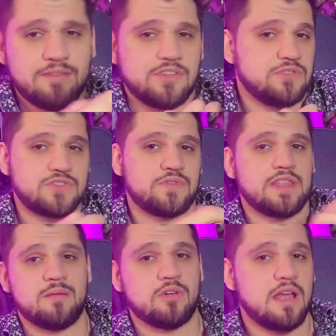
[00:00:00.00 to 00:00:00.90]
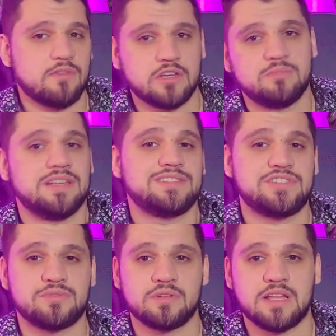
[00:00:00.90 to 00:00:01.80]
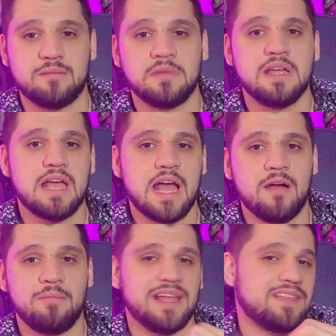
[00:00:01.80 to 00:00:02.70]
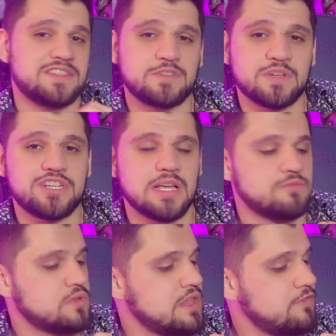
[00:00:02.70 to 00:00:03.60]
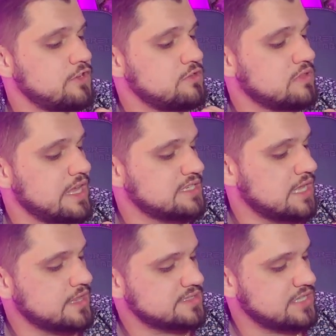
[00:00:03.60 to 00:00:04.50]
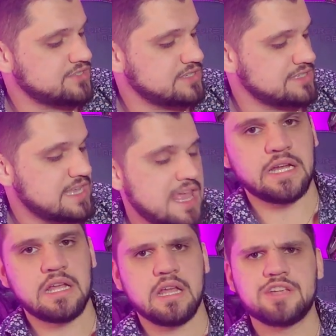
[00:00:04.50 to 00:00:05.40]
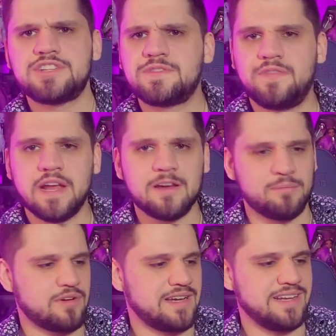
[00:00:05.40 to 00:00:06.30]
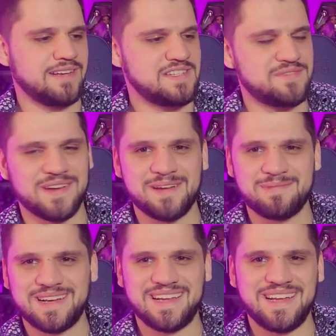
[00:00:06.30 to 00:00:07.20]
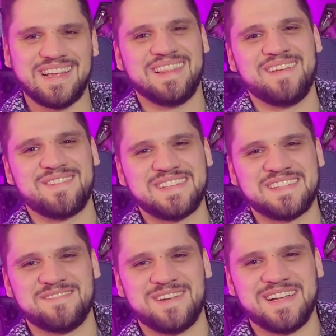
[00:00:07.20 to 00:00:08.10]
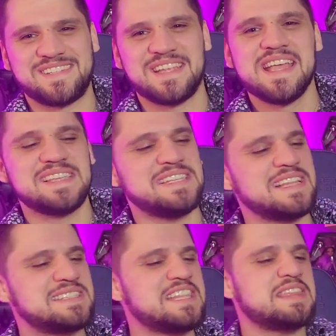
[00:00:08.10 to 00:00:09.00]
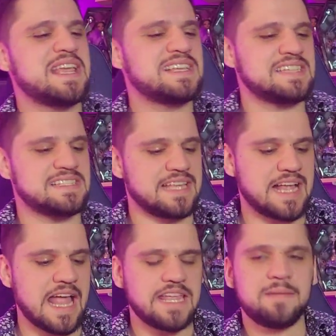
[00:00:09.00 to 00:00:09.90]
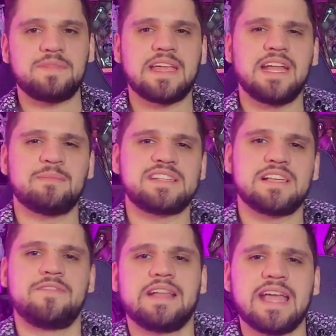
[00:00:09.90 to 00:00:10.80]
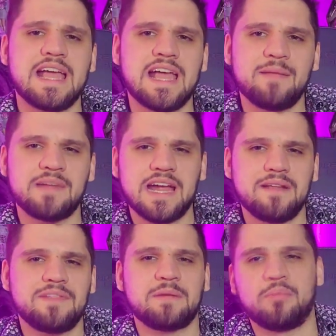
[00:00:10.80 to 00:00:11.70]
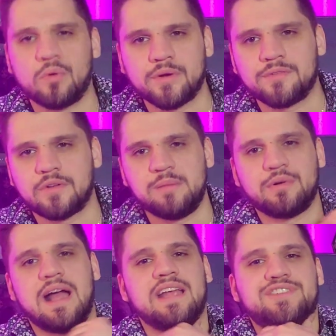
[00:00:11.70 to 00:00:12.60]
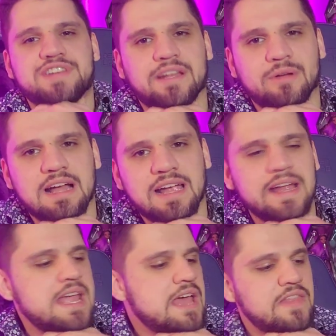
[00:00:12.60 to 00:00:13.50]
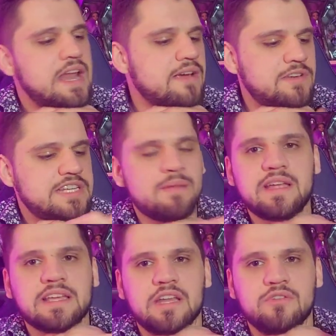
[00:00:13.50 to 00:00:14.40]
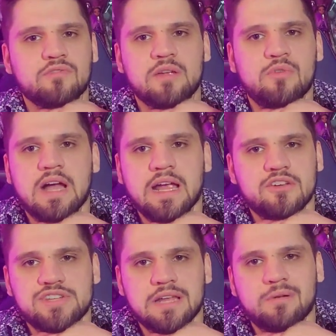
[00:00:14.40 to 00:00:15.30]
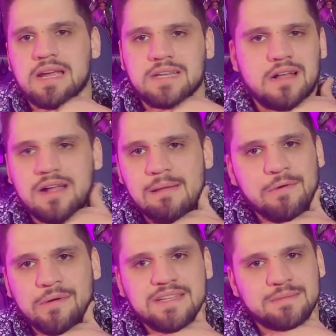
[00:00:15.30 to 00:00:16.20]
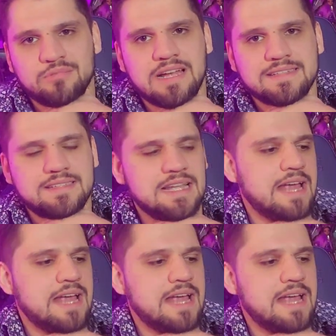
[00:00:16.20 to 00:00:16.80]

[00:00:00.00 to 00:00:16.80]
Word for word: have a use for them or have a good place to store them. Um, but yeah, this is what she comes with. If you do like doll accessories, she's very pretty. She's very pretty. I love her so much. See, that's the thing is it's like, I keep thinking to myself, like, eh, I'm kind of like bored of Rainbow High and Shadow High. And then every time I get a new Rainbow High or Shadow High doll, I'm always impressed.